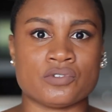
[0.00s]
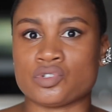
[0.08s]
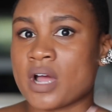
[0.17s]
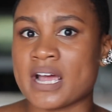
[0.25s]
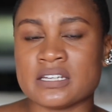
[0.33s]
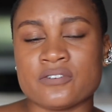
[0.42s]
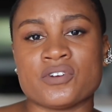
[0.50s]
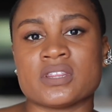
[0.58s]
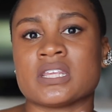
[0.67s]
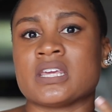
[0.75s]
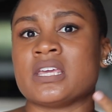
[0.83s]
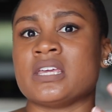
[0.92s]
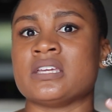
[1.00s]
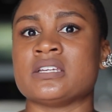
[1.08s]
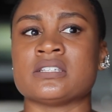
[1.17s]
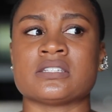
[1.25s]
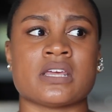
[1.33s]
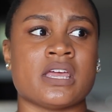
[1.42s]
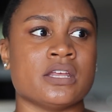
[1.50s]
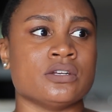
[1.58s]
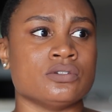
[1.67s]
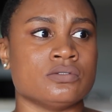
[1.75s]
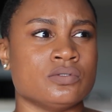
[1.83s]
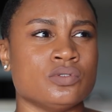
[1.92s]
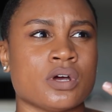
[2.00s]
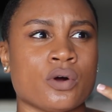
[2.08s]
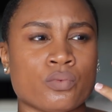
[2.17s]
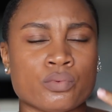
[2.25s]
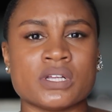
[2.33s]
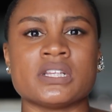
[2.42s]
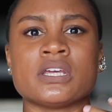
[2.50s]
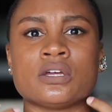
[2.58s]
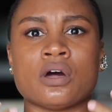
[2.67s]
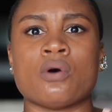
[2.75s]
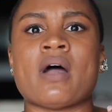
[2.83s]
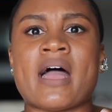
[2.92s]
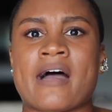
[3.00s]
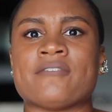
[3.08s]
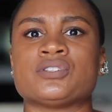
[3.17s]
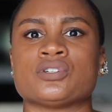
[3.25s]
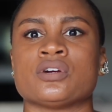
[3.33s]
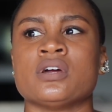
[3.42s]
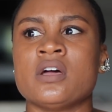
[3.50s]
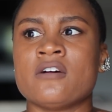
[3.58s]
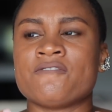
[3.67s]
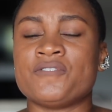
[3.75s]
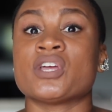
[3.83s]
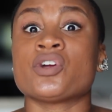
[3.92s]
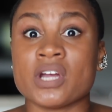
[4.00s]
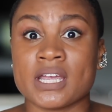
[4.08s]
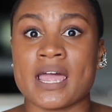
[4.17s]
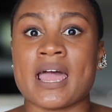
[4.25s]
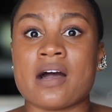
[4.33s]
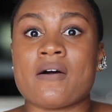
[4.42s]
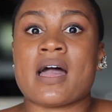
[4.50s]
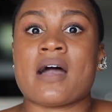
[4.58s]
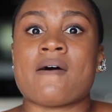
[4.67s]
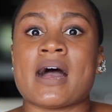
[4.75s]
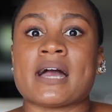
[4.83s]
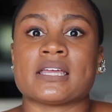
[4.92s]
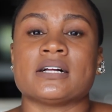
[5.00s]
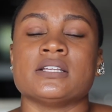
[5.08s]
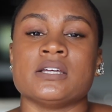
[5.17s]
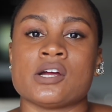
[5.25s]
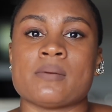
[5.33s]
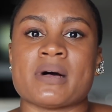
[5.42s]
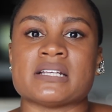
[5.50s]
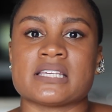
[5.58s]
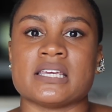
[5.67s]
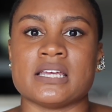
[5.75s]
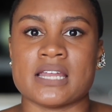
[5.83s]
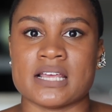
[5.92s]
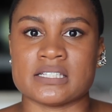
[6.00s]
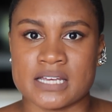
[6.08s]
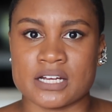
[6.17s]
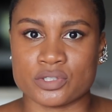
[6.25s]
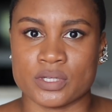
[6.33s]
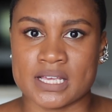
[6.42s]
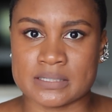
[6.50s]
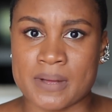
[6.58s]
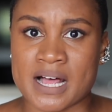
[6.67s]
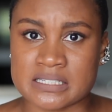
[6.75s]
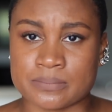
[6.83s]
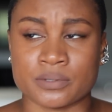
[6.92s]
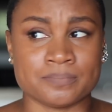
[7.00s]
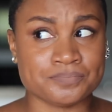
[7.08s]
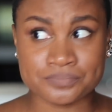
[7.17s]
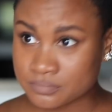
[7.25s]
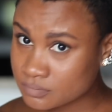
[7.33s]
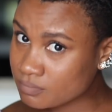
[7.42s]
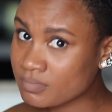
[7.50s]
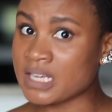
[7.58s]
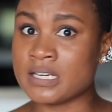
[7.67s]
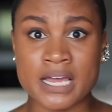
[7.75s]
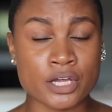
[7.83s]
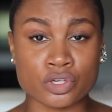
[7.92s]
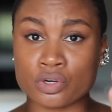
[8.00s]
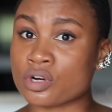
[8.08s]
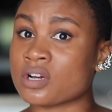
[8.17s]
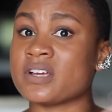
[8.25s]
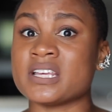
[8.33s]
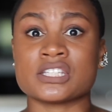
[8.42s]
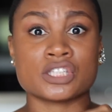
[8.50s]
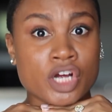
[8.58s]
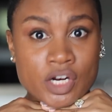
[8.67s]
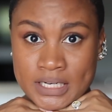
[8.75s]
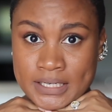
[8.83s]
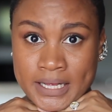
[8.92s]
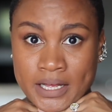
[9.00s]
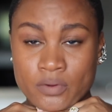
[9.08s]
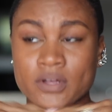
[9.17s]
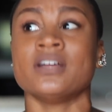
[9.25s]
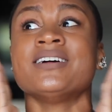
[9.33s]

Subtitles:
try different things and, you know, really go after figuring out how I can clear up my skin as naturally as possible. Now, your girl is 30 now.